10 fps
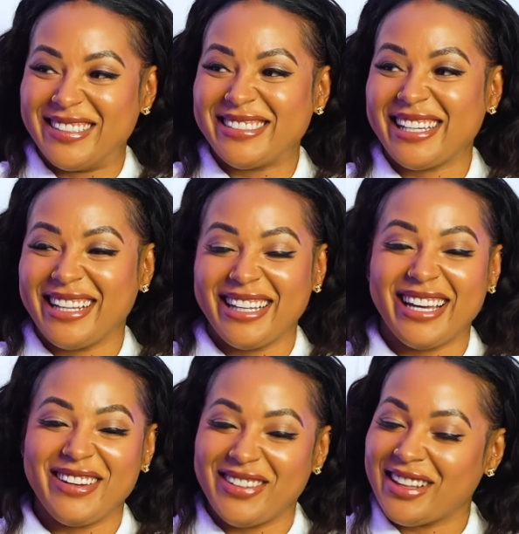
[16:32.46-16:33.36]
Say
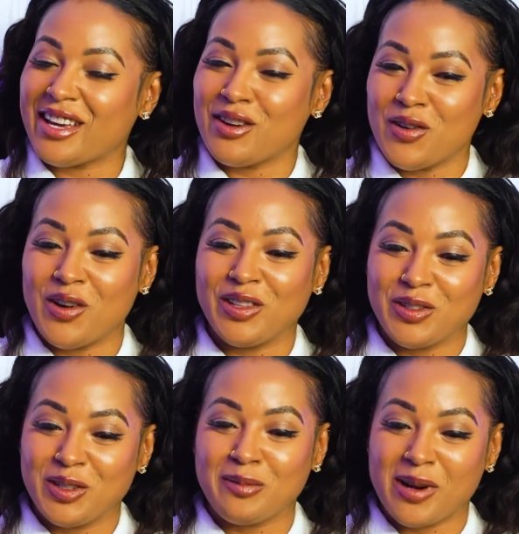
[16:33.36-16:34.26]
like going
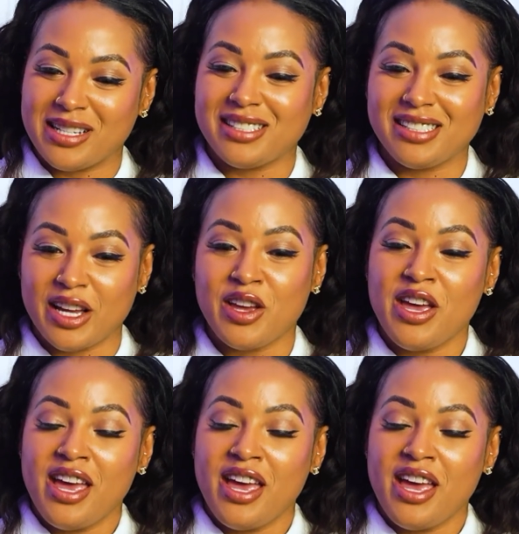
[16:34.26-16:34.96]
through the process, like,